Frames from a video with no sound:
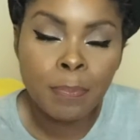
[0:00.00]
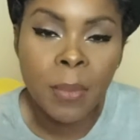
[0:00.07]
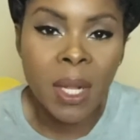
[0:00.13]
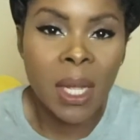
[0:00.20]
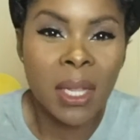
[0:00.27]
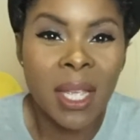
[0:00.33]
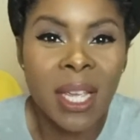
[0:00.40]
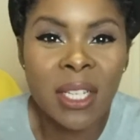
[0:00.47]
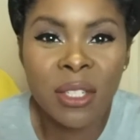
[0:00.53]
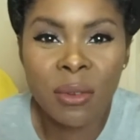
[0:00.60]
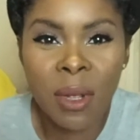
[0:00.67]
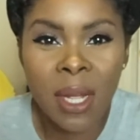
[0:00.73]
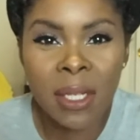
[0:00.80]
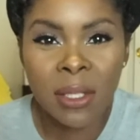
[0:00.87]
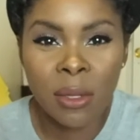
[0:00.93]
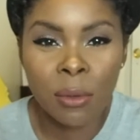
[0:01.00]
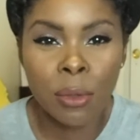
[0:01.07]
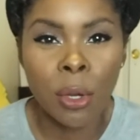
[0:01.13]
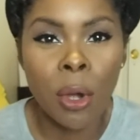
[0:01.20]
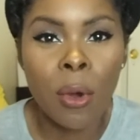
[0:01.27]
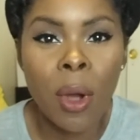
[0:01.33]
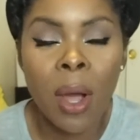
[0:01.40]
in case you guys don't
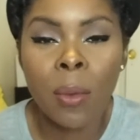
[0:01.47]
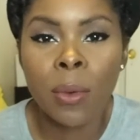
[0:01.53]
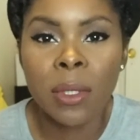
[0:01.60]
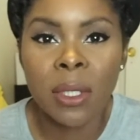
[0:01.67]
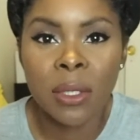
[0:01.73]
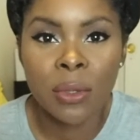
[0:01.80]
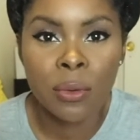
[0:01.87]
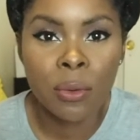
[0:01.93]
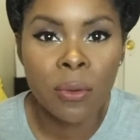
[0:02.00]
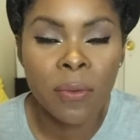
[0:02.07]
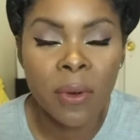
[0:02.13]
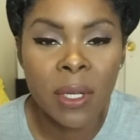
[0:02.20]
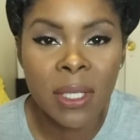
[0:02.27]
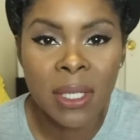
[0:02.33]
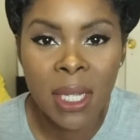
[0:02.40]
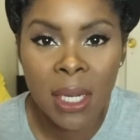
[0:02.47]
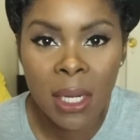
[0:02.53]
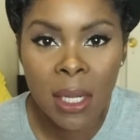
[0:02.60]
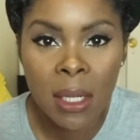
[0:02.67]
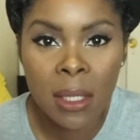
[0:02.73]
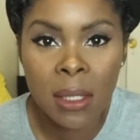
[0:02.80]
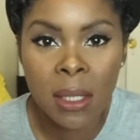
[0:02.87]
know, I went to school for
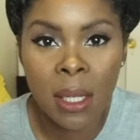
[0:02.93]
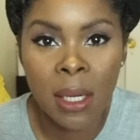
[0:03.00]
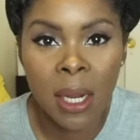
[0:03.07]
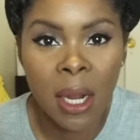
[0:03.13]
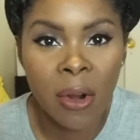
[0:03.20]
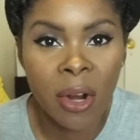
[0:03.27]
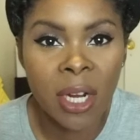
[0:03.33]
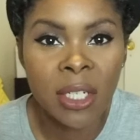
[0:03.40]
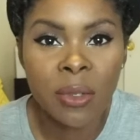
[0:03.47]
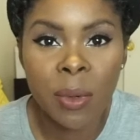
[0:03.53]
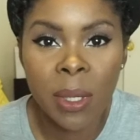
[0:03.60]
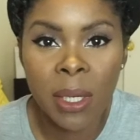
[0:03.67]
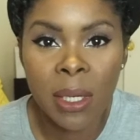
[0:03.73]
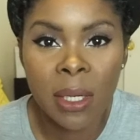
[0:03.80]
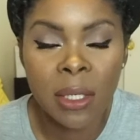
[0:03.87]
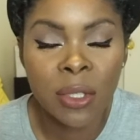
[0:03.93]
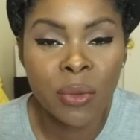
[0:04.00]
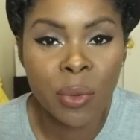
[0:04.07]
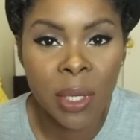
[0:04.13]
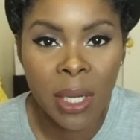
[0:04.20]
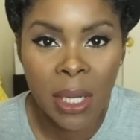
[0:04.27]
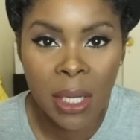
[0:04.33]
aesthetics and I graduated in
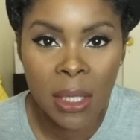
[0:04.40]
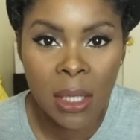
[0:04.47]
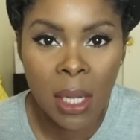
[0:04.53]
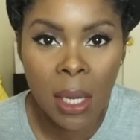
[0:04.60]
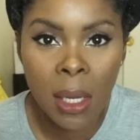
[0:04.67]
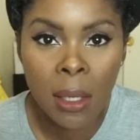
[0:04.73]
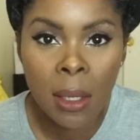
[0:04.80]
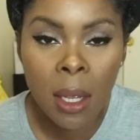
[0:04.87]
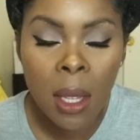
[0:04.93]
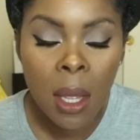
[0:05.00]
2018.